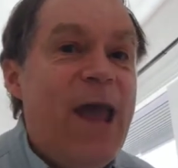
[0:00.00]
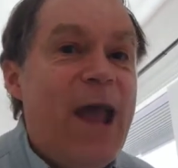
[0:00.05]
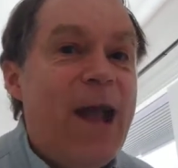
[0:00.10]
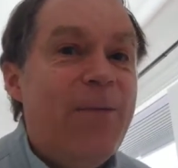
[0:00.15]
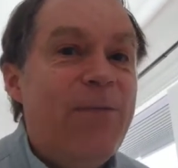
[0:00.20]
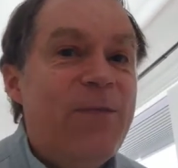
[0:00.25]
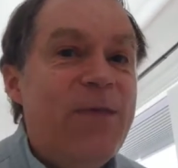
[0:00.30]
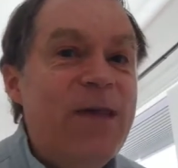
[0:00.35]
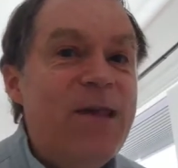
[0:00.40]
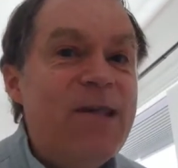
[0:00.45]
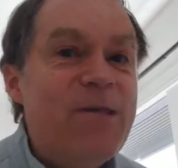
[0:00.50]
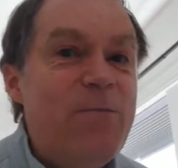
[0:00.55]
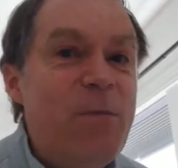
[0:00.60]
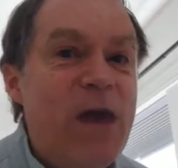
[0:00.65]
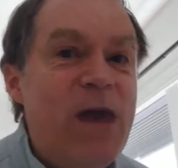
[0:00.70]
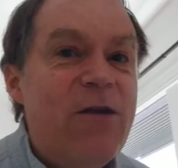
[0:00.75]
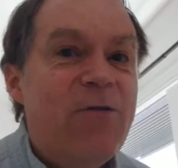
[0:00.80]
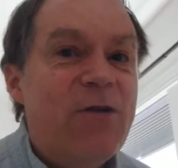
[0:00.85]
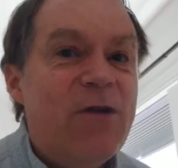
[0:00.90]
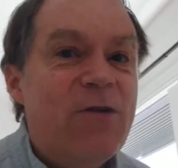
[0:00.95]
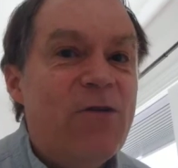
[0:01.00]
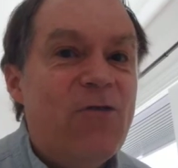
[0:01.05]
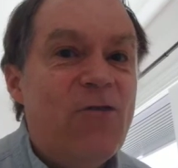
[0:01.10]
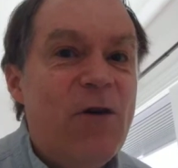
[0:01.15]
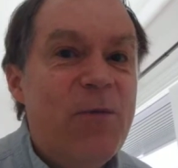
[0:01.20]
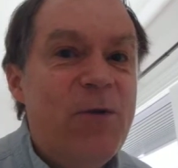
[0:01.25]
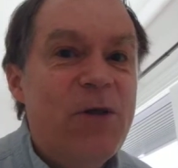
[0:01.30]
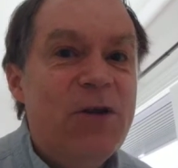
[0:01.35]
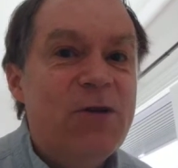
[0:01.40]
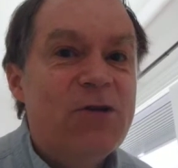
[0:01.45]
And this may have
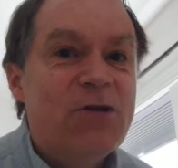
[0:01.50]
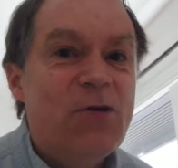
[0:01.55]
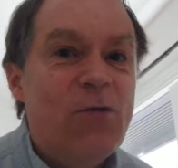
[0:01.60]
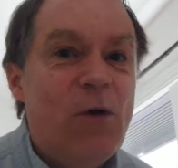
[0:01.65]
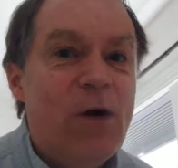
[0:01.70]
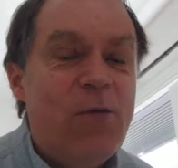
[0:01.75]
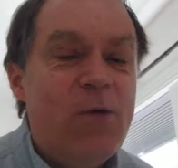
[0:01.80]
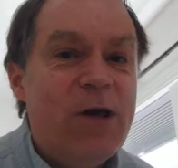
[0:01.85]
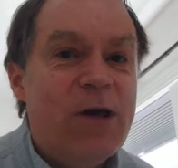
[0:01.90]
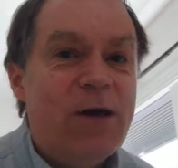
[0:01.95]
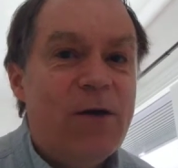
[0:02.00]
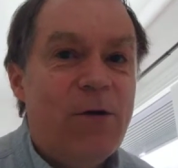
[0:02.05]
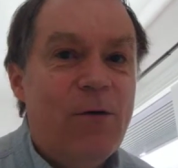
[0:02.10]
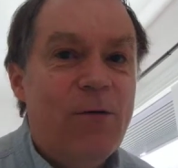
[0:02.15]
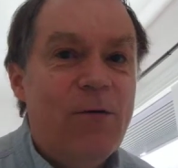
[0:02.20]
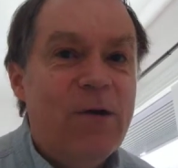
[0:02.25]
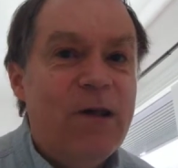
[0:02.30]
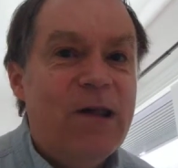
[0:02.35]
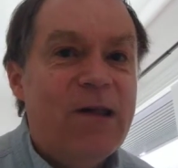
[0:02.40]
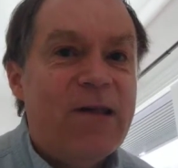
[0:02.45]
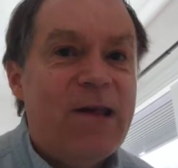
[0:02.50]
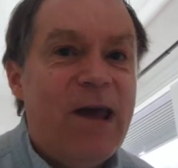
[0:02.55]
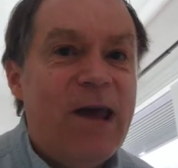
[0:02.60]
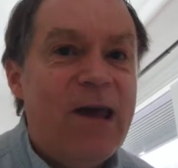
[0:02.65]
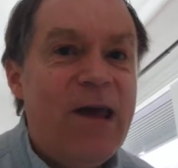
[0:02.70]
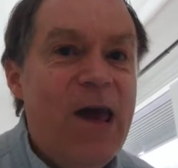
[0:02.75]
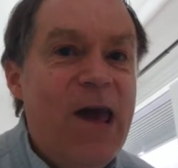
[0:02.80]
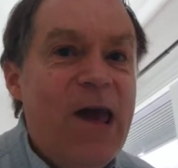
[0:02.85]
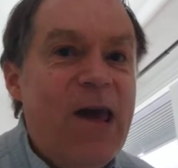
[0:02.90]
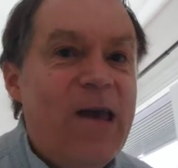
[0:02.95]
contributed to what we can only
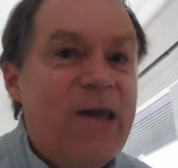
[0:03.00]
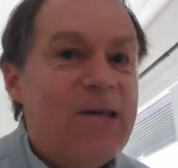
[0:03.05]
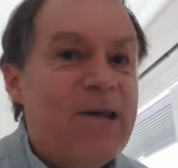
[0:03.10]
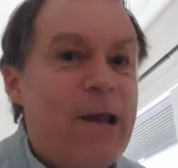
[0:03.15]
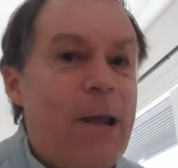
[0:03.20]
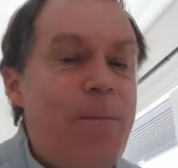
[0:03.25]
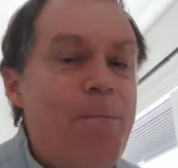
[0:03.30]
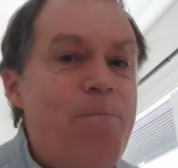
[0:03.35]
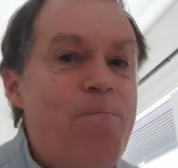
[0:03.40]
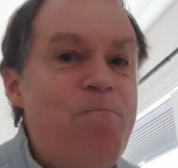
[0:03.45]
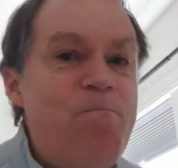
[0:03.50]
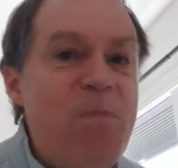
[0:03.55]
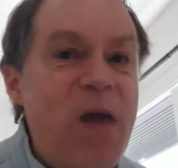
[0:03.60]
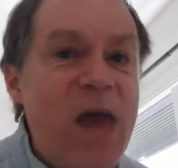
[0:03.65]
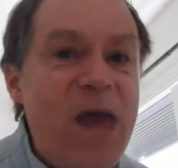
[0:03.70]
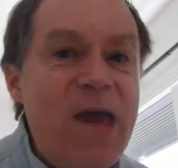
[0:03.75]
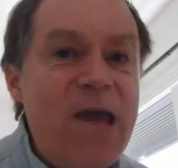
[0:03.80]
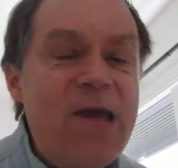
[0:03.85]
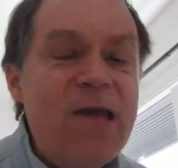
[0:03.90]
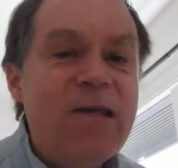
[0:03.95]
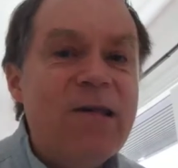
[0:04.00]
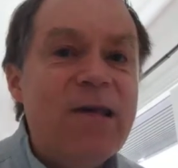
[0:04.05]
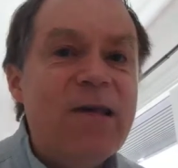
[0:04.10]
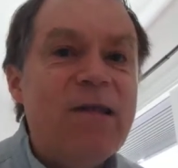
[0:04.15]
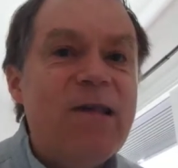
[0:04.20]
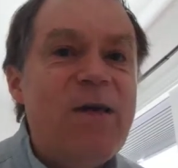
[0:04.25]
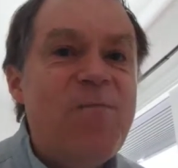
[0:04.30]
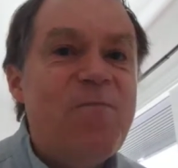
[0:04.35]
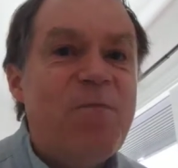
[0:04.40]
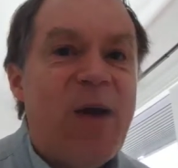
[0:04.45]
say is an
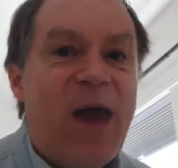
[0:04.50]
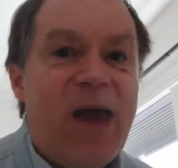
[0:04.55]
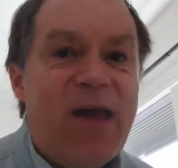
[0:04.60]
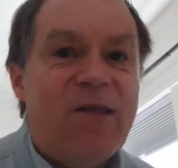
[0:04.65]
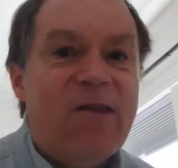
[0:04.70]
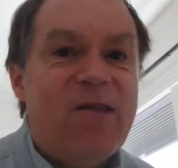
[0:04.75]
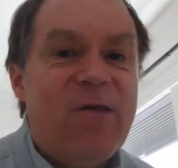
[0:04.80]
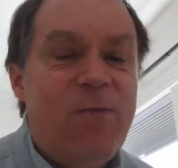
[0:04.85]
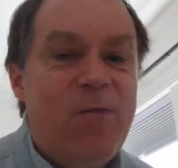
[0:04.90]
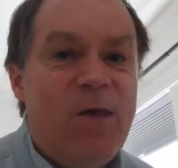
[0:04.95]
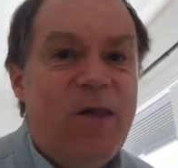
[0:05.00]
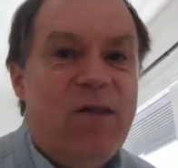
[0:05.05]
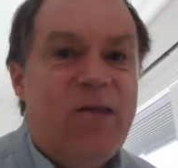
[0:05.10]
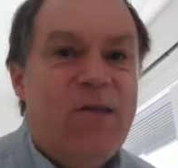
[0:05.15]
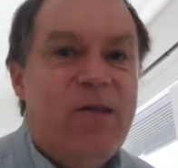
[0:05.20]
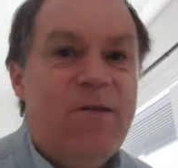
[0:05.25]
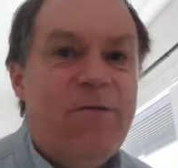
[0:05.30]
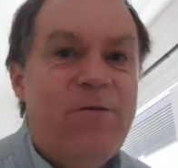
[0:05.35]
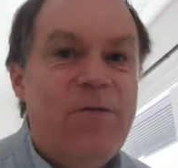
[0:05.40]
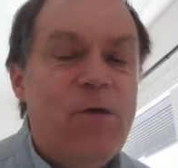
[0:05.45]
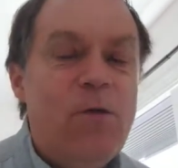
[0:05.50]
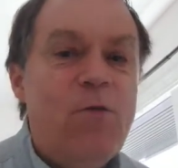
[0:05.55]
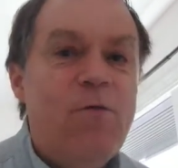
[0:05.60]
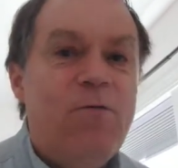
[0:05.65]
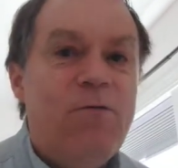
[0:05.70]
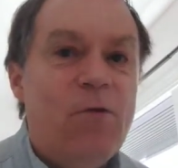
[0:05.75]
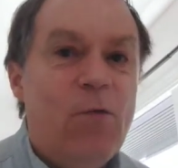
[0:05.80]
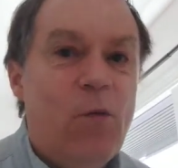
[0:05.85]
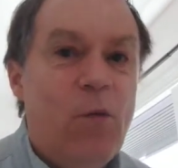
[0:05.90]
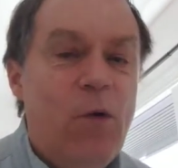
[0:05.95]
amazingly pessimistic view
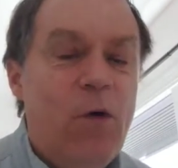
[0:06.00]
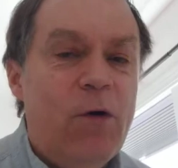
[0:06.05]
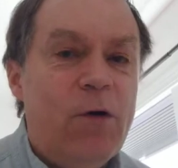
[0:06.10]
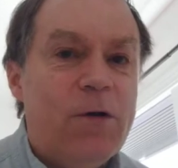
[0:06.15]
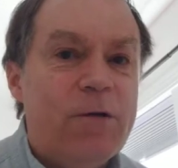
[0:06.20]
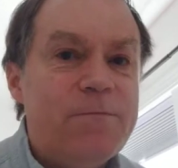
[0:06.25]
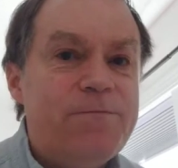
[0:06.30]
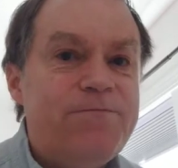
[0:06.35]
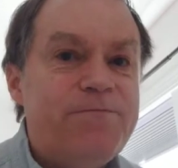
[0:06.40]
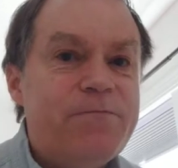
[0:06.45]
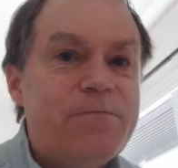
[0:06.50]
of the world.